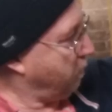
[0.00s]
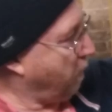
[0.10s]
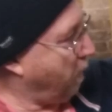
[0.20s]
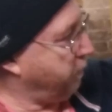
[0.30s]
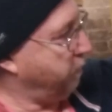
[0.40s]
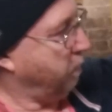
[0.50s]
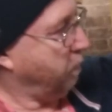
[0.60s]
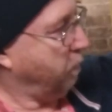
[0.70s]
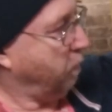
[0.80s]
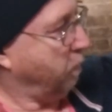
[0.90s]
that
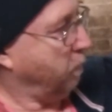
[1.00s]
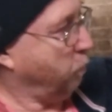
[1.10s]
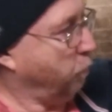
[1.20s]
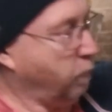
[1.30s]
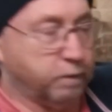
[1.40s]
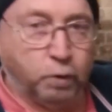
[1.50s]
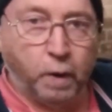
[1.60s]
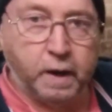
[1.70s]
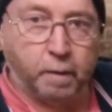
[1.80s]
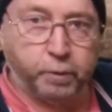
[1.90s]
we have a
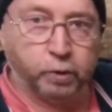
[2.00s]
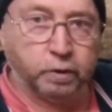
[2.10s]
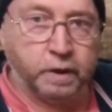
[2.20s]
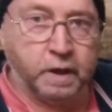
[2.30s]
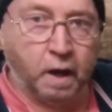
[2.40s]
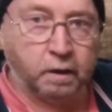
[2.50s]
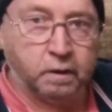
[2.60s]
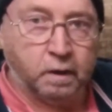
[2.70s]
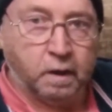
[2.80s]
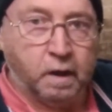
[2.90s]
wire broken here.
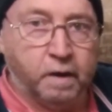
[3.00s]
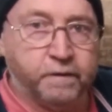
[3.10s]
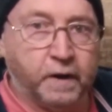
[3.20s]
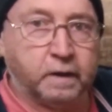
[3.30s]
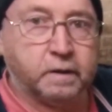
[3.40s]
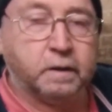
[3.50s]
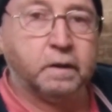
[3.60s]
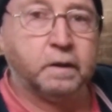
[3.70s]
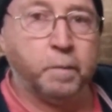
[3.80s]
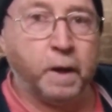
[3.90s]
In fact,
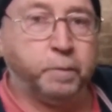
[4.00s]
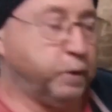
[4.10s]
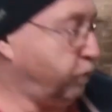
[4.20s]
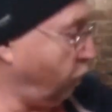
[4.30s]
there might be